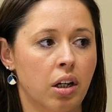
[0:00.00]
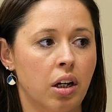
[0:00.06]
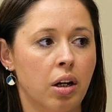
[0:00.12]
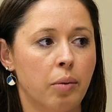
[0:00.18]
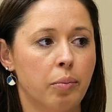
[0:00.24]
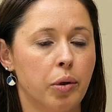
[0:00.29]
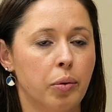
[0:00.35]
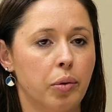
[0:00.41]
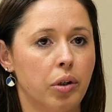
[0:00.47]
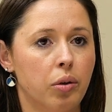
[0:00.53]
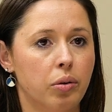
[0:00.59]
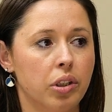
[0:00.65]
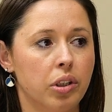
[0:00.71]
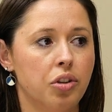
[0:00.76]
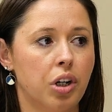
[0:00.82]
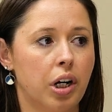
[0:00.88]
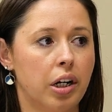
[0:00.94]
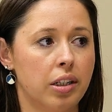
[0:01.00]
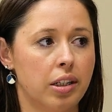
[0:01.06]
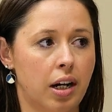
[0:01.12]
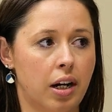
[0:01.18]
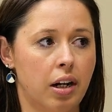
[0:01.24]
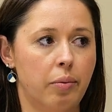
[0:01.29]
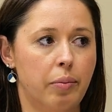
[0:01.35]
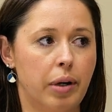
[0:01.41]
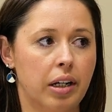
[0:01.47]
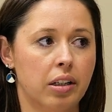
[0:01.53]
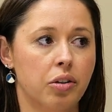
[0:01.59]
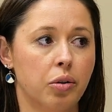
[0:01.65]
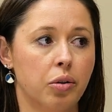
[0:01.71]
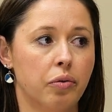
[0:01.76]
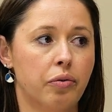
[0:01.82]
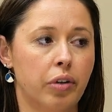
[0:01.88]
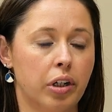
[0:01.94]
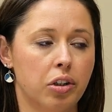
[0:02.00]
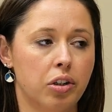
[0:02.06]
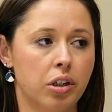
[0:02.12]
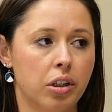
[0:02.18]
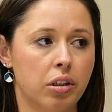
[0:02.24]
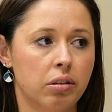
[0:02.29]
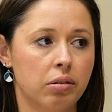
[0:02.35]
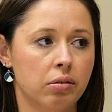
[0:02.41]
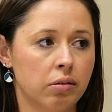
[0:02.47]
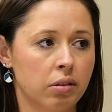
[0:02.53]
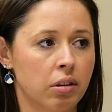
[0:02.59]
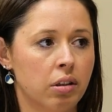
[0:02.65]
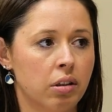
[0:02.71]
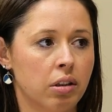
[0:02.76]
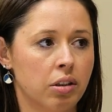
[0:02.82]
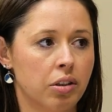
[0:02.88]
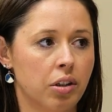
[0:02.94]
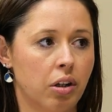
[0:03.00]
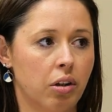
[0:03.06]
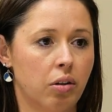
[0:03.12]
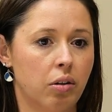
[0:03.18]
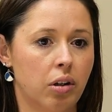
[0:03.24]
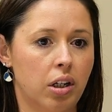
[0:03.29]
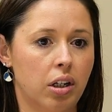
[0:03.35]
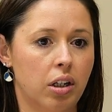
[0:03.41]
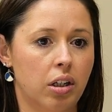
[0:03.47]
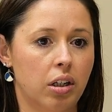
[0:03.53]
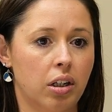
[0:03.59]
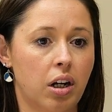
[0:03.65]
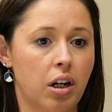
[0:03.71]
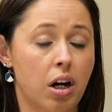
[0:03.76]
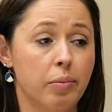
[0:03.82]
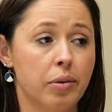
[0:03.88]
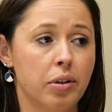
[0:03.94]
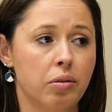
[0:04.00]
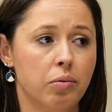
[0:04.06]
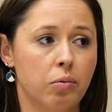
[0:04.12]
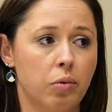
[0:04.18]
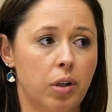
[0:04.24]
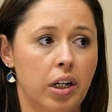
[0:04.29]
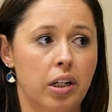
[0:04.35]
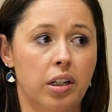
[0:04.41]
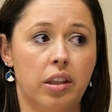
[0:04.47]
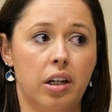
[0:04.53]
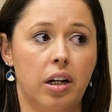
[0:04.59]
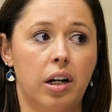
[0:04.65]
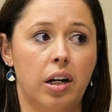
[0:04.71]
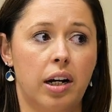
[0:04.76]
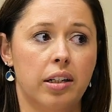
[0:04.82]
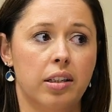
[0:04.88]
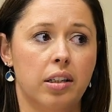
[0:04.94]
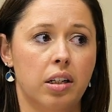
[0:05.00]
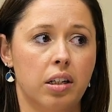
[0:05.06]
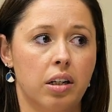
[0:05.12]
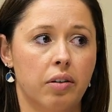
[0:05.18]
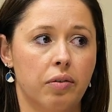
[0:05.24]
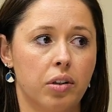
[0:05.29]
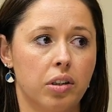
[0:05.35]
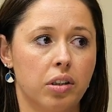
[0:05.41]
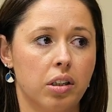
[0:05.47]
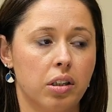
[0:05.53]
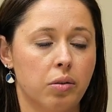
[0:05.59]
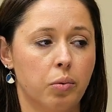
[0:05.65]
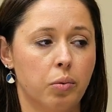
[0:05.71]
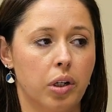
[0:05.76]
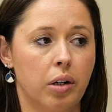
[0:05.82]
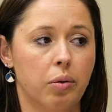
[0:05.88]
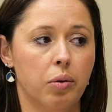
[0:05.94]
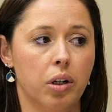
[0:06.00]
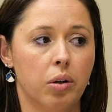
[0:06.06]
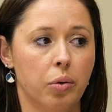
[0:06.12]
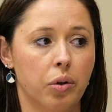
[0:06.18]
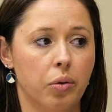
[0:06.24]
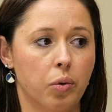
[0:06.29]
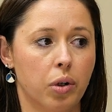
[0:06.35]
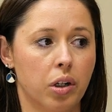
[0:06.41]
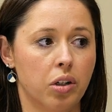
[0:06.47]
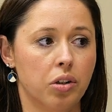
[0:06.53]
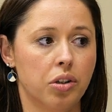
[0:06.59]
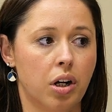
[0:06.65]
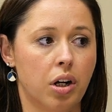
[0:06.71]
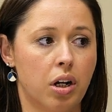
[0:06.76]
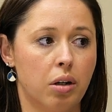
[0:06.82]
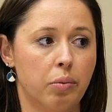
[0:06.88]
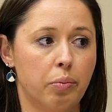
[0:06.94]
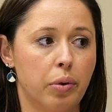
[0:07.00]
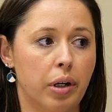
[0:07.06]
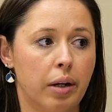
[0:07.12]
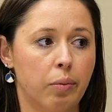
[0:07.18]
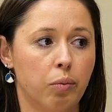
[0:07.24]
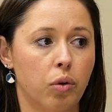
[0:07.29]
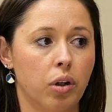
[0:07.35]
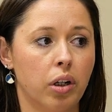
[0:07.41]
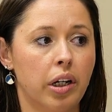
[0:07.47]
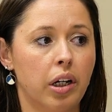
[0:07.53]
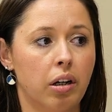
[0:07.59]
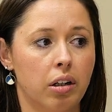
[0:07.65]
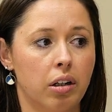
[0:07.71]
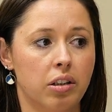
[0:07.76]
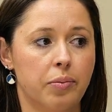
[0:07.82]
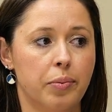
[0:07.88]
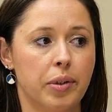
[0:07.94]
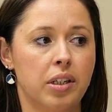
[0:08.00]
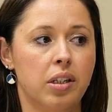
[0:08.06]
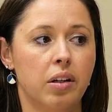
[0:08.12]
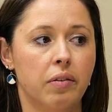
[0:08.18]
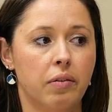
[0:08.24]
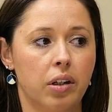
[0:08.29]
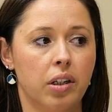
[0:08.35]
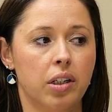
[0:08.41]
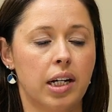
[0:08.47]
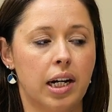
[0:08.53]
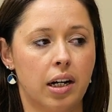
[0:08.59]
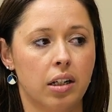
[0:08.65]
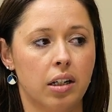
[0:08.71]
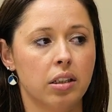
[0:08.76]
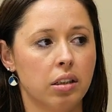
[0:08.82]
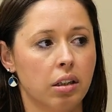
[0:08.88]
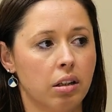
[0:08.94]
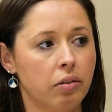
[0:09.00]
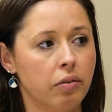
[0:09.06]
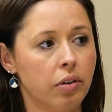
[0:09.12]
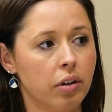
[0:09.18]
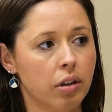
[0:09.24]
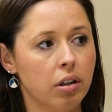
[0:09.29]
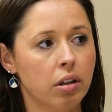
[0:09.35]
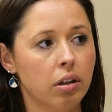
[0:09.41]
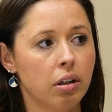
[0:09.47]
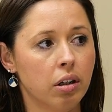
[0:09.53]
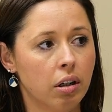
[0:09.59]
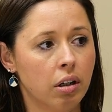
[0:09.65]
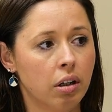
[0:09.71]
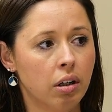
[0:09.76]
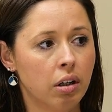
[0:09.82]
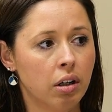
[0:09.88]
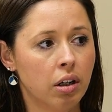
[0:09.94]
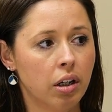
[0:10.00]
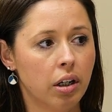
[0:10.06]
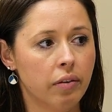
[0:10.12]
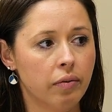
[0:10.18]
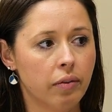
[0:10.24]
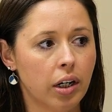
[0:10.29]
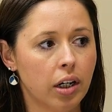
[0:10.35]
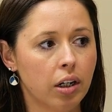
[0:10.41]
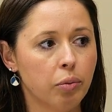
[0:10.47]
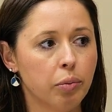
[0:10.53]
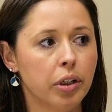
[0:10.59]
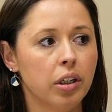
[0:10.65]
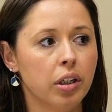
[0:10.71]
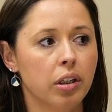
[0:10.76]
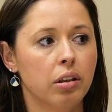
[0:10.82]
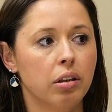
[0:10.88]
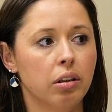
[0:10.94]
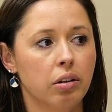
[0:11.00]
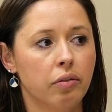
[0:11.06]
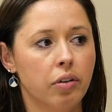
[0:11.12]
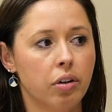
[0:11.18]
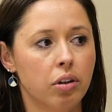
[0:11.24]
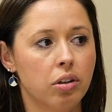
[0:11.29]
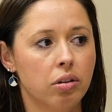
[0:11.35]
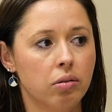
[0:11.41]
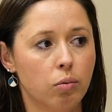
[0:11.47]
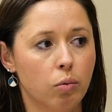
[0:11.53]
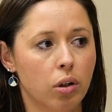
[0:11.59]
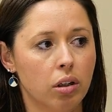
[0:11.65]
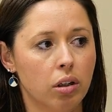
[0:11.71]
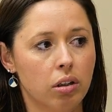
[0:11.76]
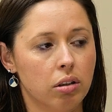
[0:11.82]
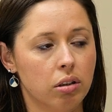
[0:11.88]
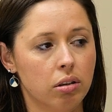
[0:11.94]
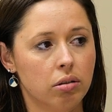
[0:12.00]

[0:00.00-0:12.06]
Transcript: but we always try and tie it back to a function. So a common way that I see a difference is when I work with workers' comp. I'm working on a specific task of their environment and of their work